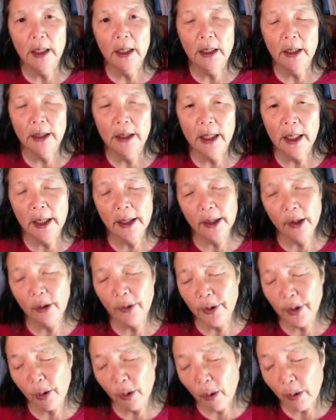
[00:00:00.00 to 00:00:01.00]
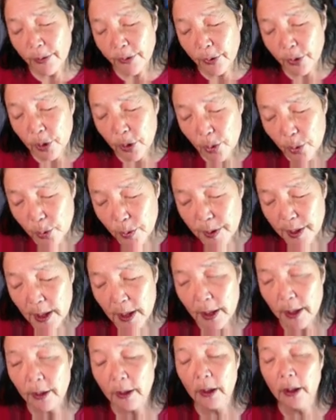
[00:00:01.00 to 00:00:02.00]
Then they're also
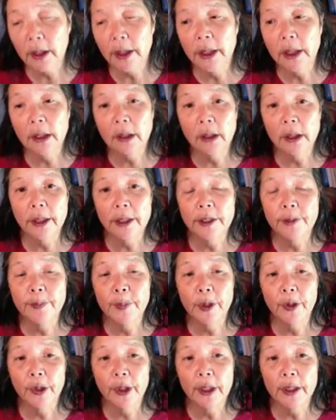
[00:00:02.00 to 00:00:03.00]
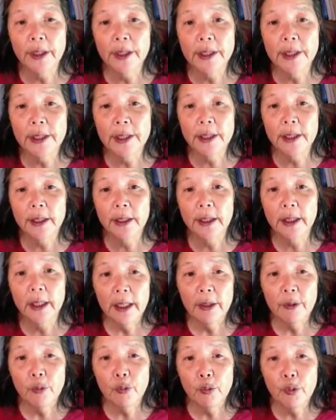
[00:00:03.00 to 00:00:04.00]
using their clinical experience,
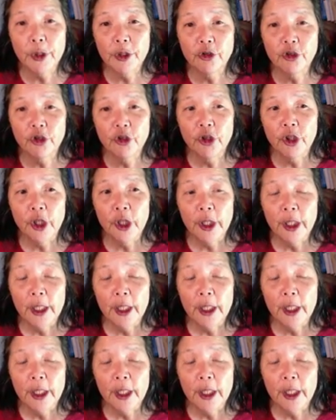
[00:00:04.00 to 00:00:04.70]
which